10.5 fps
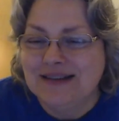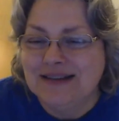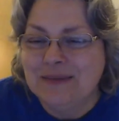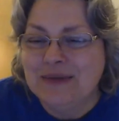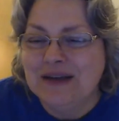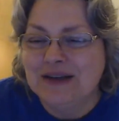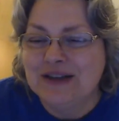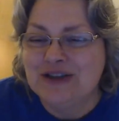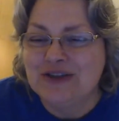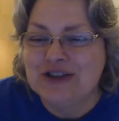Let me look
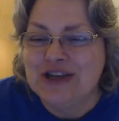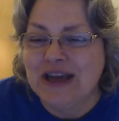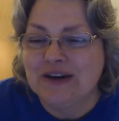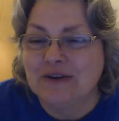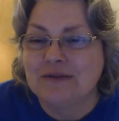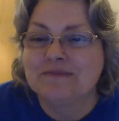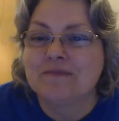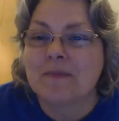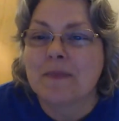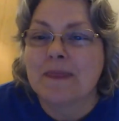at your channel.
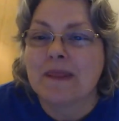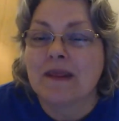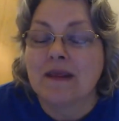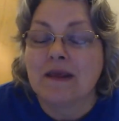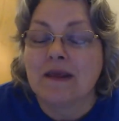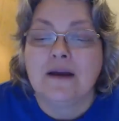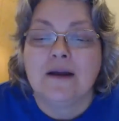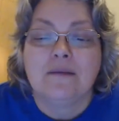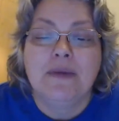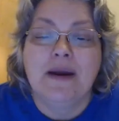
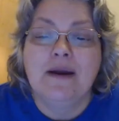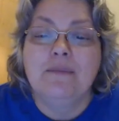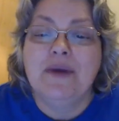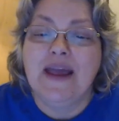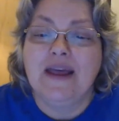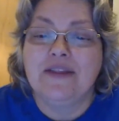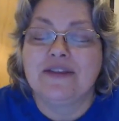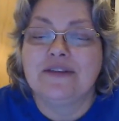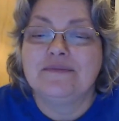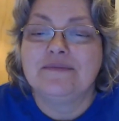Mary Beth,
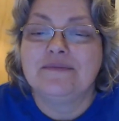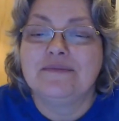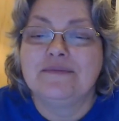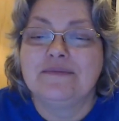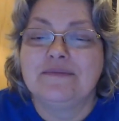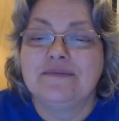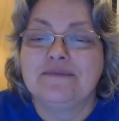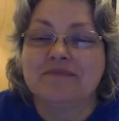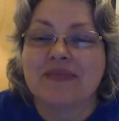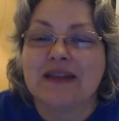
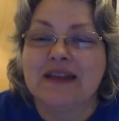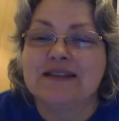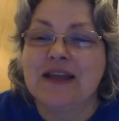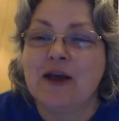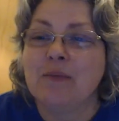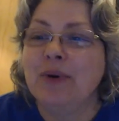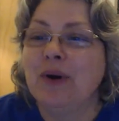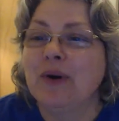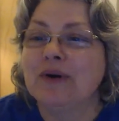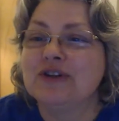let's help
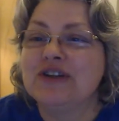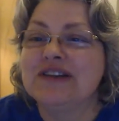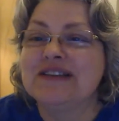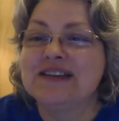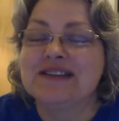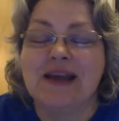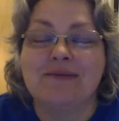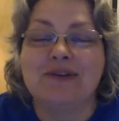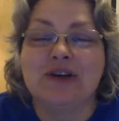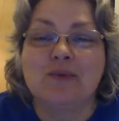her. She's at
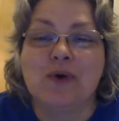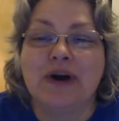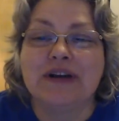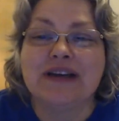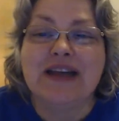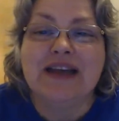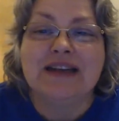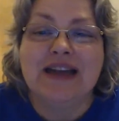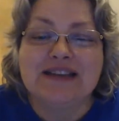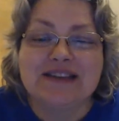71.
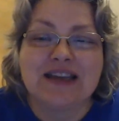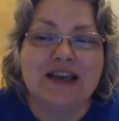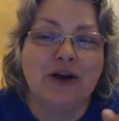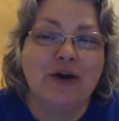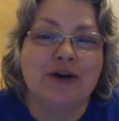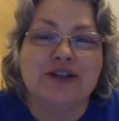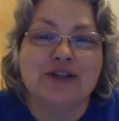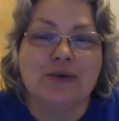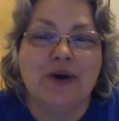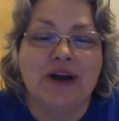Let's get her
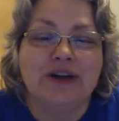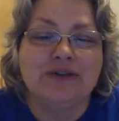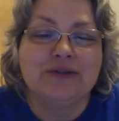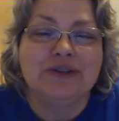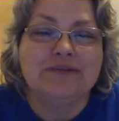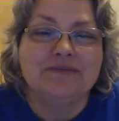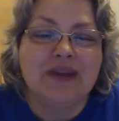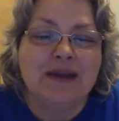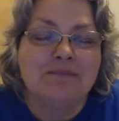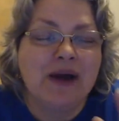to 100.
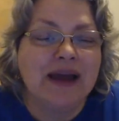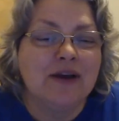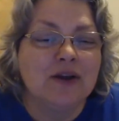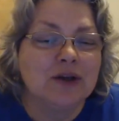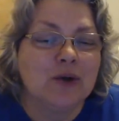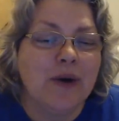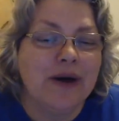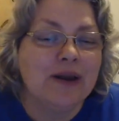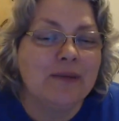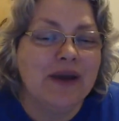Michael
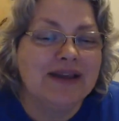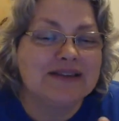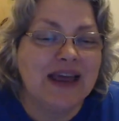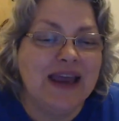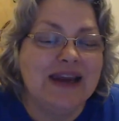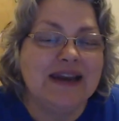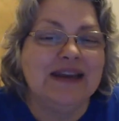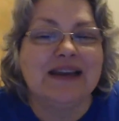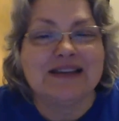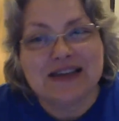Aquarium has 80.
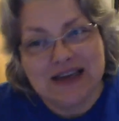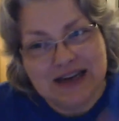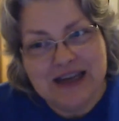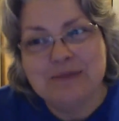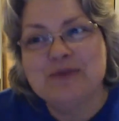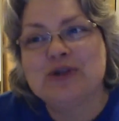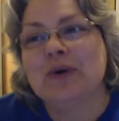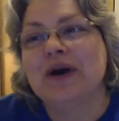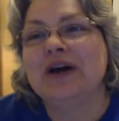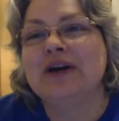Let's get him to
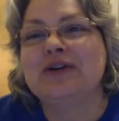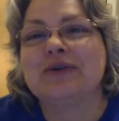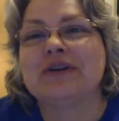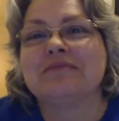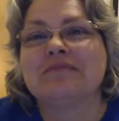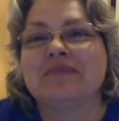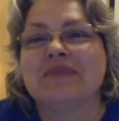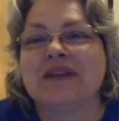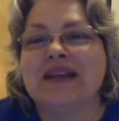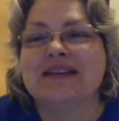100.
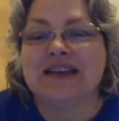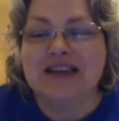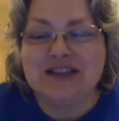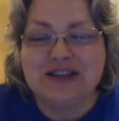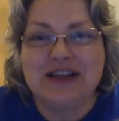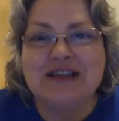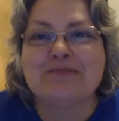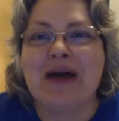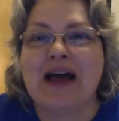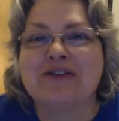Let's get to
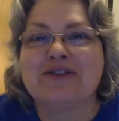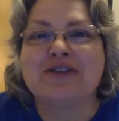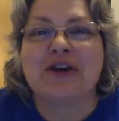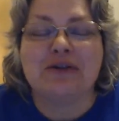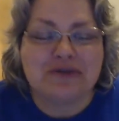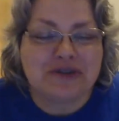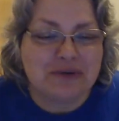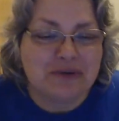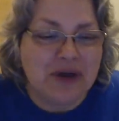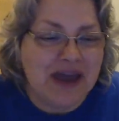these milestones,
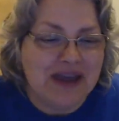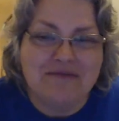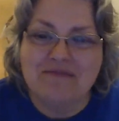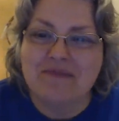okay?